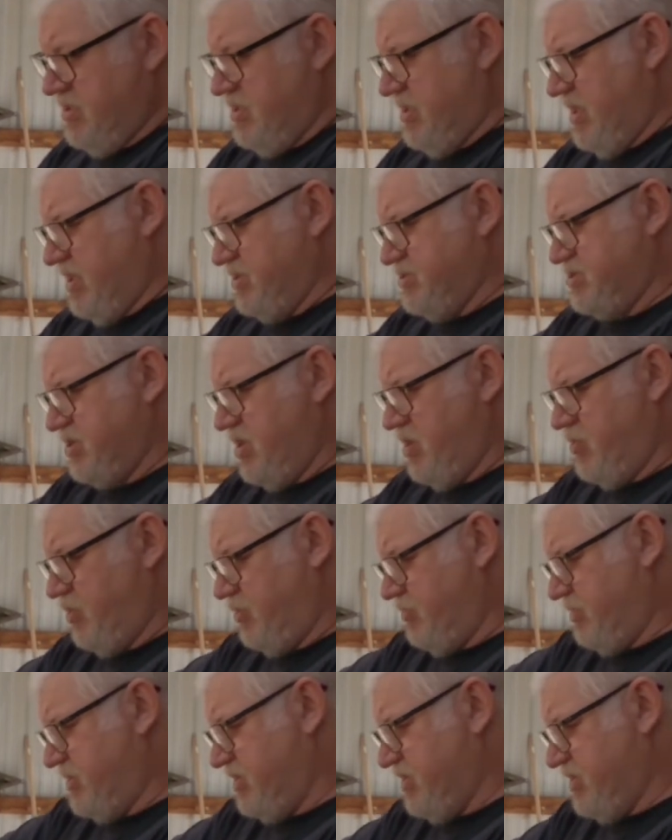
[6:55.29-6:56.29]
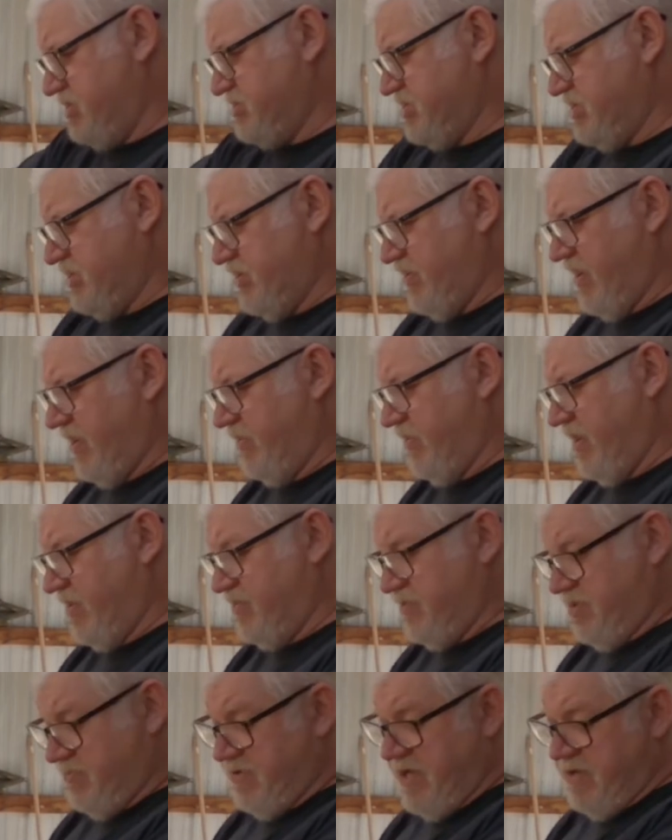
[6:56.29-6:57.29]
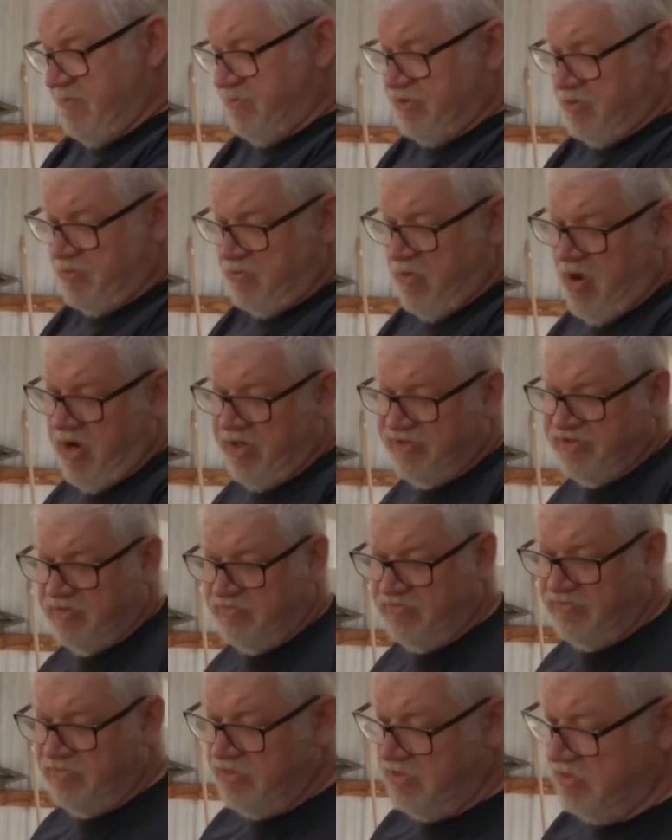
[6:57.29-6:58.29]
and showroom condition, and the people that ride them